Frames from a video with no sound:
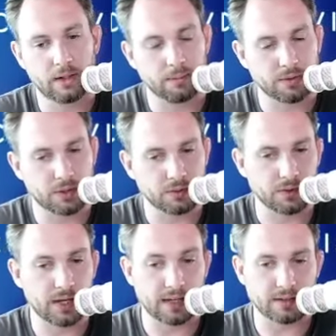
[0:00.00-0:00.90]
So
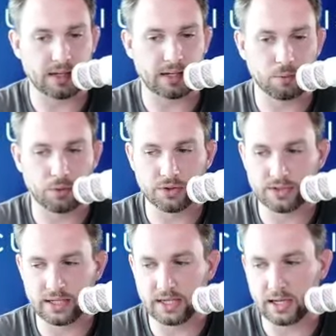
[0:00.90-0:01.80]
yes, like, we're
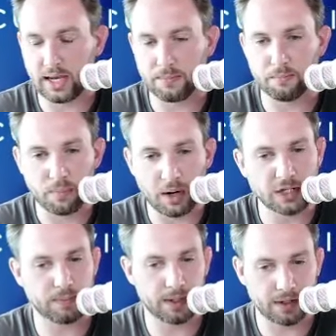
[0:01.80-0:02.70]
seeing a
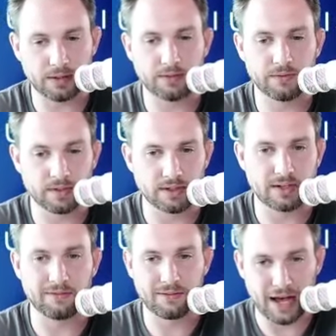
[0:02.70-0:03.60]
much bigger emphasis
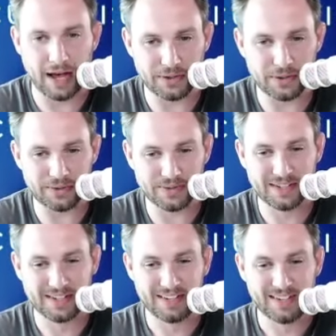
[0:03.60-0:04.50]
on values
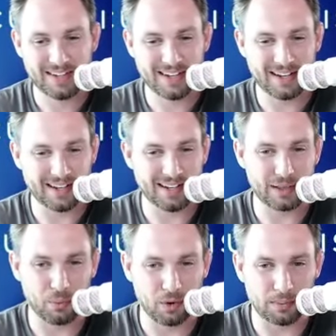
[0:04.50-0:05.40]
in
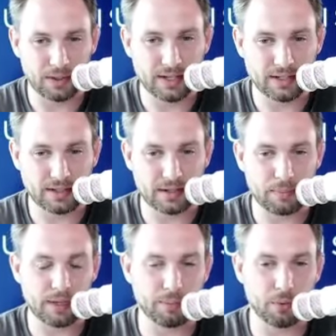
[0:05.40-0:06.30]
the workplace, and
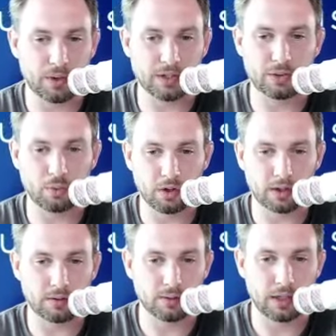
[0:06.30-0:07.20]
people want to
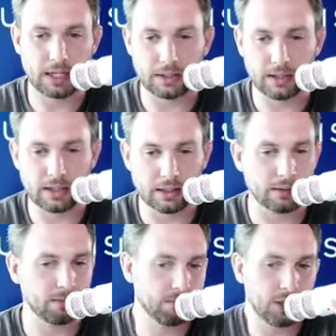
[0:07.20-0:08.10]
work in
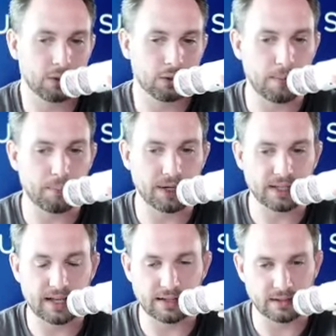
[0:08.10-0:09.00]
a company
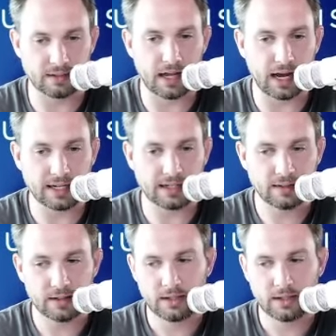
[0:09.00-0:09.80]
that is aligned.